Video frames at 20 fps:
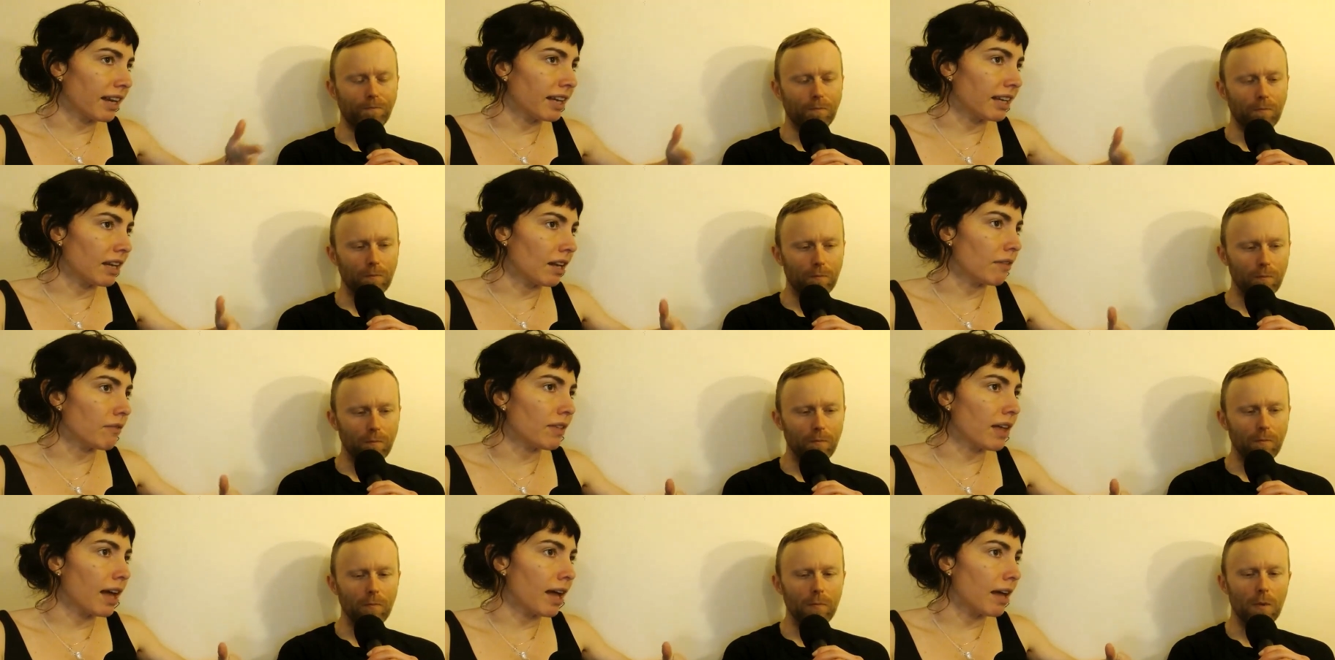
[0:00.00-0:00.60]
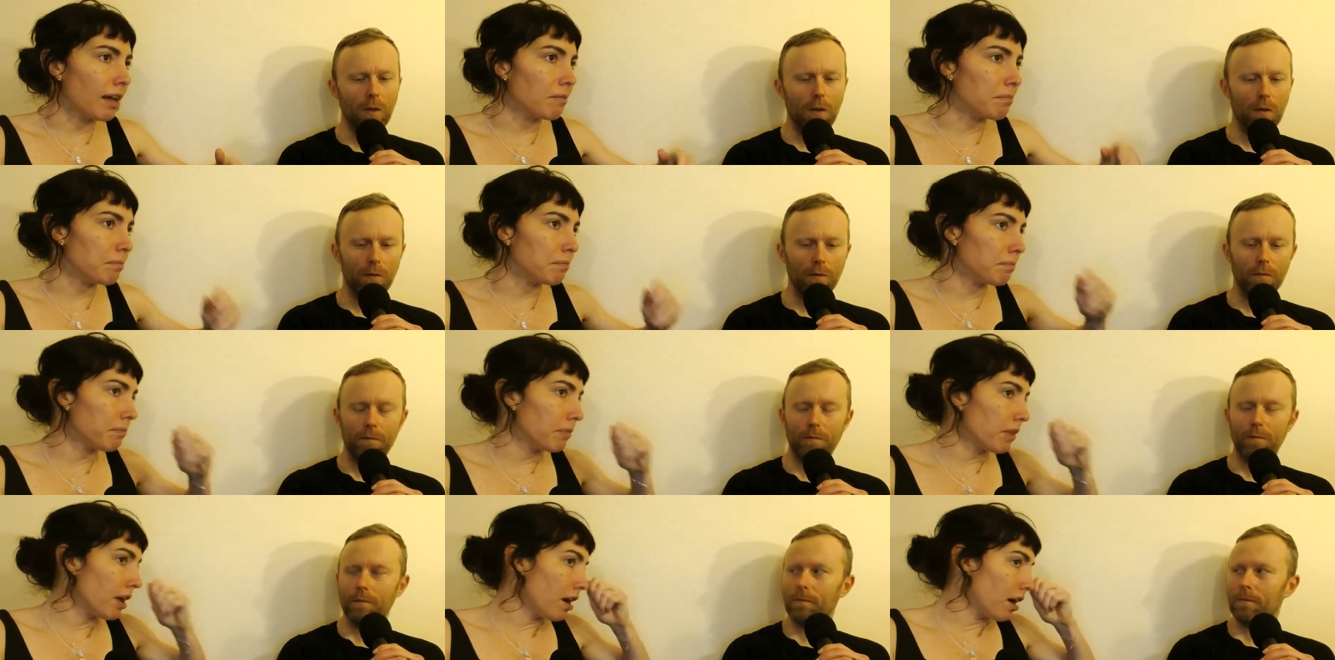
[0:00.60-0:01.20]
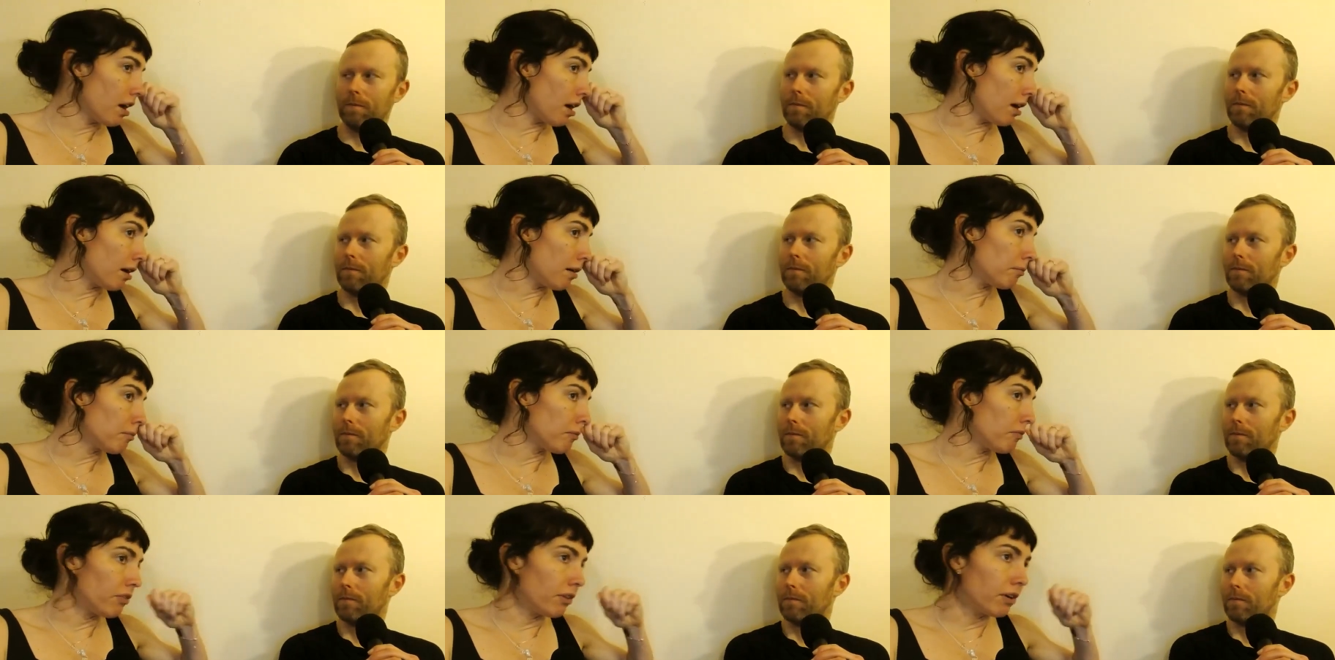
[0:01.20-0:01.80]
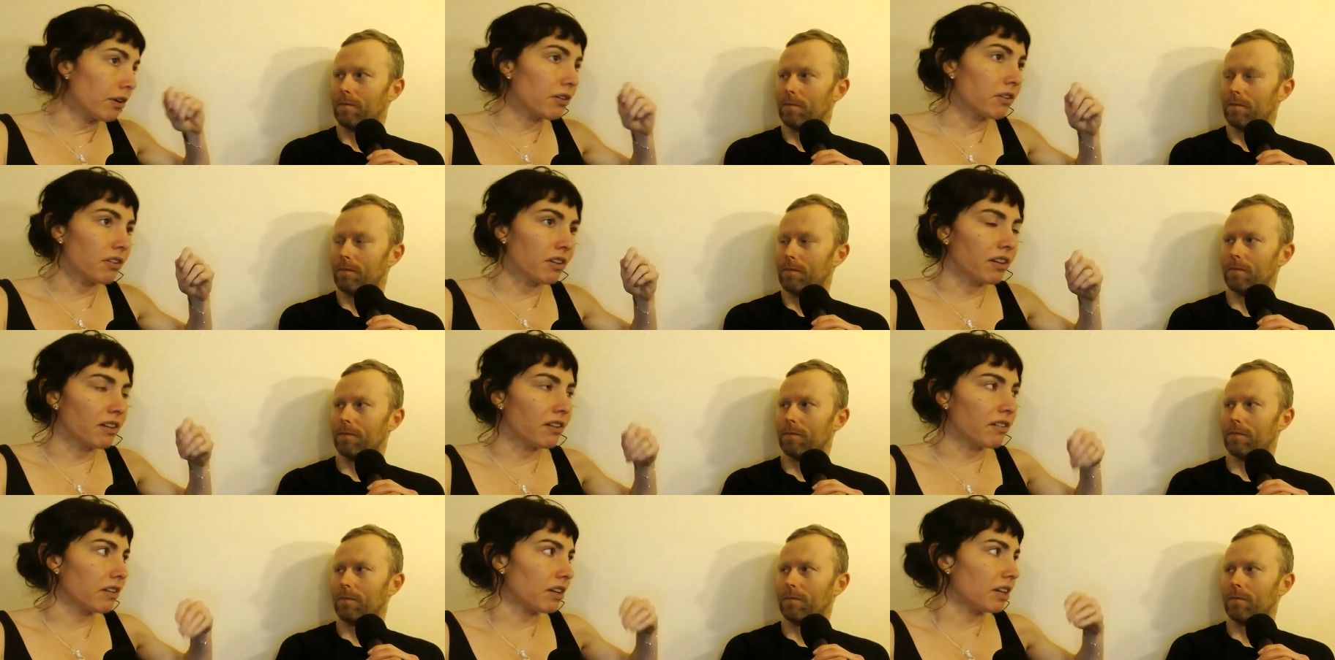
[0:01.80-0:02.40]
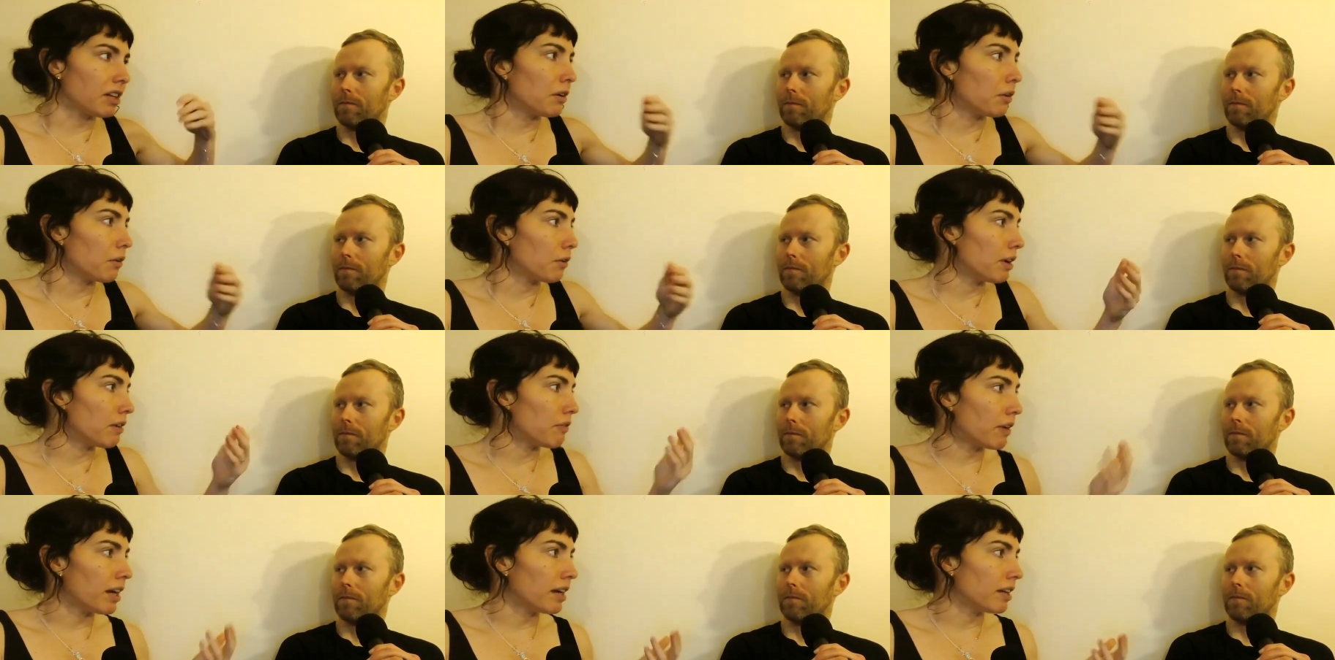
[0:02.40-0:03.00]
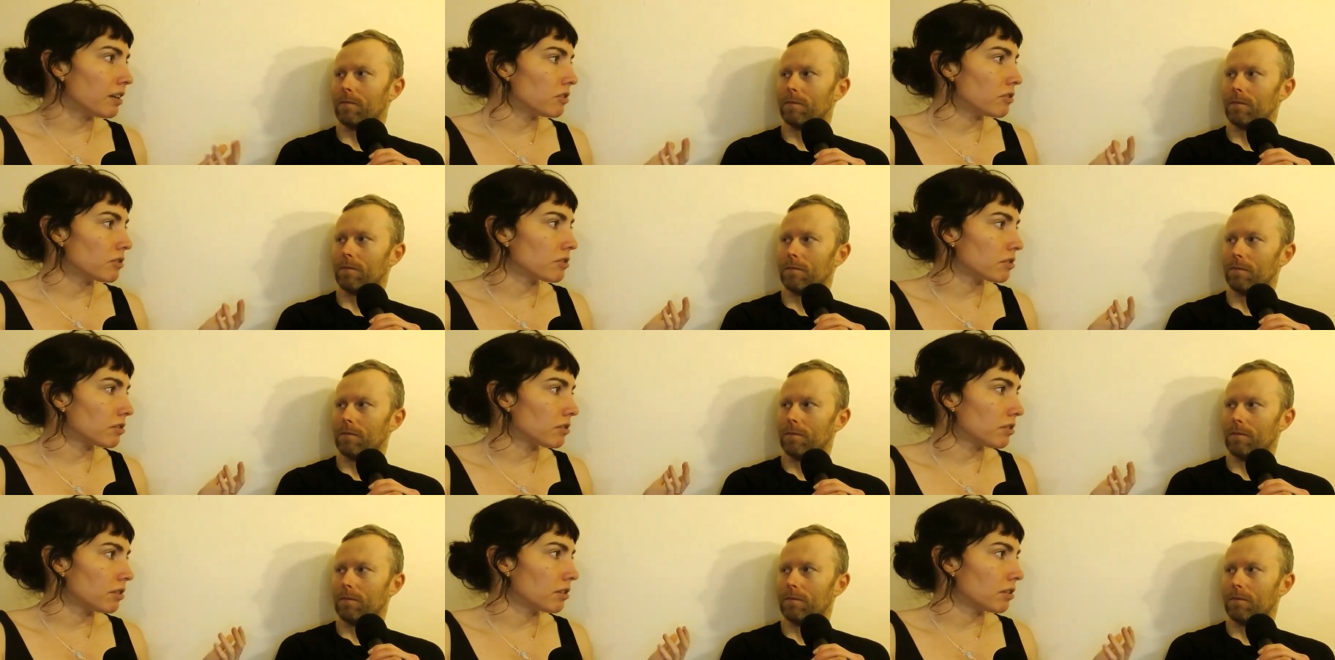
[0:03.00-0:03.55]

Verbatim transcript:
Speaker 1: like any of that um, versus you know if I had just